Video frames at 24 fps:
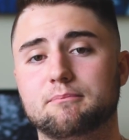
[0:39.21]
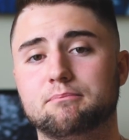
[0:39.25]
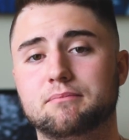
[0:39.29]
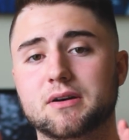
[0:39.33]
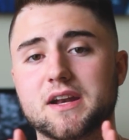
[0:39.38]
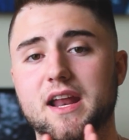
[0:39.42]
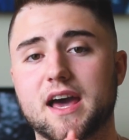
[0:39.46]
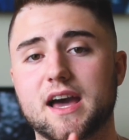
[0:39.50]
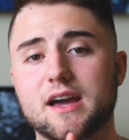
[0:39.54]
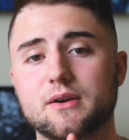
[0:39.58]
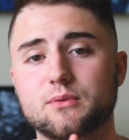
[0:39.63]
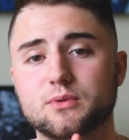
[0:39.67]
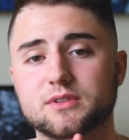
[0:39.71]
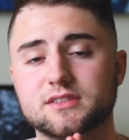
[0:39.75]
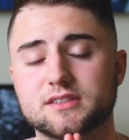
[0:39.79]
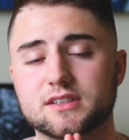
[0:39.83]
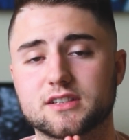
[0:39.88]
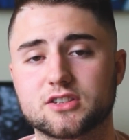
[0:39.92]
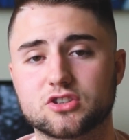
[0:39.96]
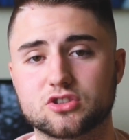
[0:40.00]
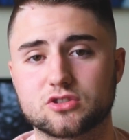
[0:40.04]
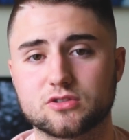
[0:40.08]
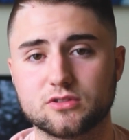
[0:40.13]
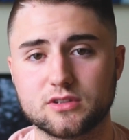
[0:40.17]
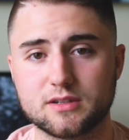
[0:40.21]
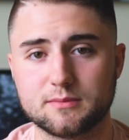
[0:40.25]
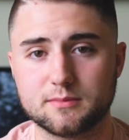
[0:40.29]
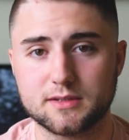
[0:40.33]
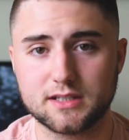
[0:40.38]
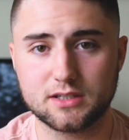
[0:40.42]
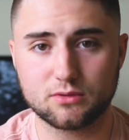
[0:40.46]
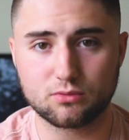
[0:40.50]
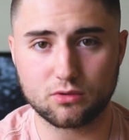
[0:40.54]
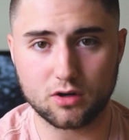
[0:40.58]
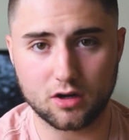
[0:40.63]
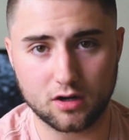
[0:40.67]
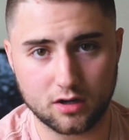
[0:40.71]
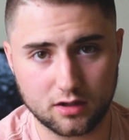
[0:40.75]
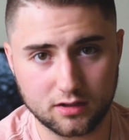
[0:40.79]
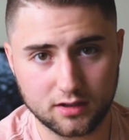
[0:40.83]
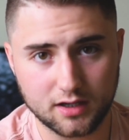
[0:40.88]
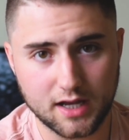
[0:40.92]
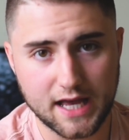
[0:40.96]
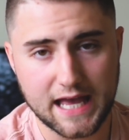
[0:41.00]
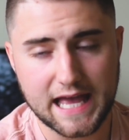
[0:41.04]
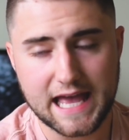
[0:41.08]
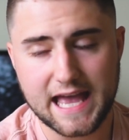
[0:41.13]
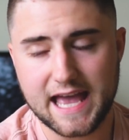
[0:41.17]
But I was extremely wrong.